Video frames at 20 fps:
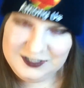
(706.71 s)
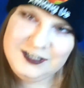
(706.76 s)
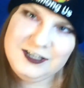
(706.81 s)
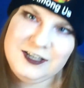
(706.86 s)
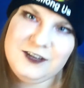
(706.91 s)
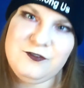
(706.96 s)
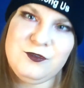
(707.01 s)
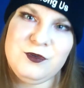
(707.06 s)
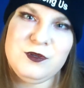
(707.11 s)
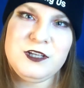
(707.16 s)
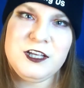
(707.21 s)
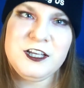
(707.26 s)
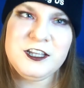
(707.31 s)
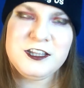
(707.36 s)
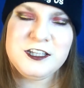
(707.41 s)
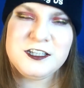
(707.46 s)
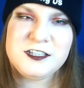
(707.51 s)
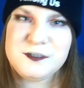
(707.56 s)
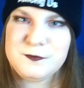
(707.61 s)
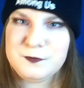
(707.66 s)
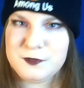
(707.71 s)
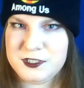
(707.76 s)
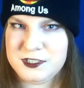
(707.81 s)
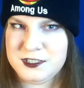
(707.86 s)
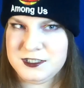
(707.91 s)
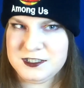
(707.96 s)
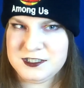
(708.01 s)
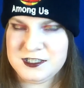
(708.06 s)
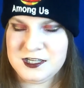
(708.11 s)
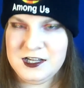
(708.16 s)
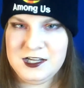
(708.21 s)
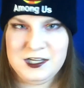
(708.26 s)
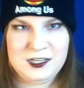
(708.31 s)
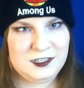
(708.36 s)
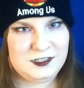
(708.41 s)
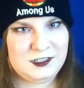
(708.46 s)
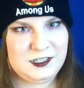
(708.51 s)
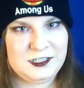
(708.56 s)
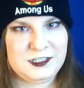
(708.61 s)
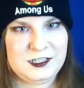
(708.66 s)
if you like this, please
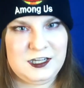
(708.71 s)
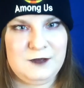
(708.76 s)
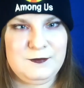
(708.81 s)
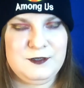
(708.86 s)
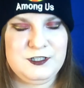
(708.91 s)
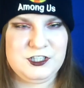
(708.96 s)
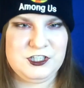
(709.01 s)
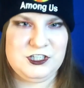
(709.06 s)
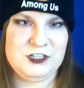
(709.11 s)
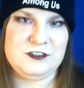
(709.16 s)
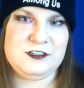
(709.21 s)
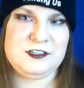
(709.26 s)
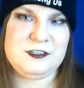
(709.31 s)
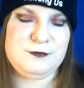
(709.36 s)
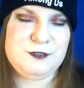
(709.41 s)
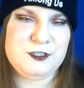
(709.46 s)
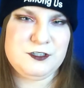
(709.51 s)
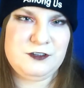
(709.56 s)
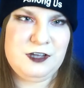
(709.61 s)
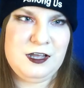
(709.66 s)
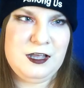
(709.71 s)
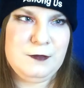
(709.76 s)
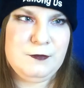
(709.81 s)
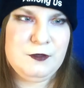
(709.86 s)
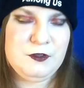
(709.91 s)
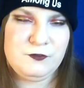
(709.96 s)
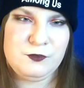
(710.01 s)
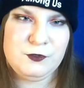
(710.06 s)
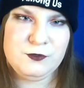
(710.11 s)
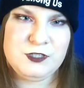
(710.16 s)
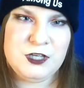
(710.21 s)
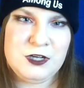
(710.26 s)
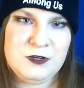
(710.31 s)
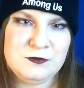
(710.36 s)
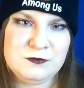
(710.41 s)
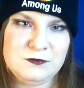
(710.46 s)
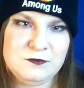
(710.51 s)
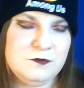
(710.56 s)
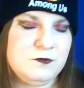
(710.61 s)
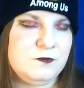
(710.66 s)
like, comment, share, subscribe. If you don't,
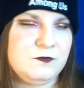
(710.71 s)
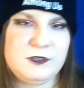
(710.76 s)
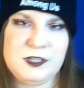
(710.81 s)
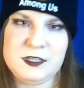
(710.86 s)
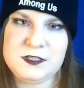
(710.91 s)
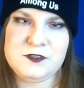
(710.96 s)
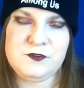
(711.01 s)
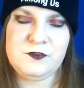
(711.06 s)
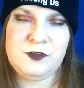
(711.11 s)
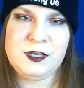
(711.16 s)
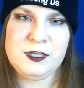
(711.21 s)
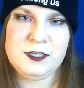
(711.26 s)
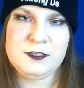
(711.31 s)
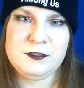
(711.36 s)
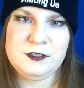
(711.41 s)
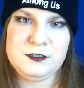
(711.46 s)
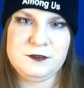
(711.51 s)
that's fine.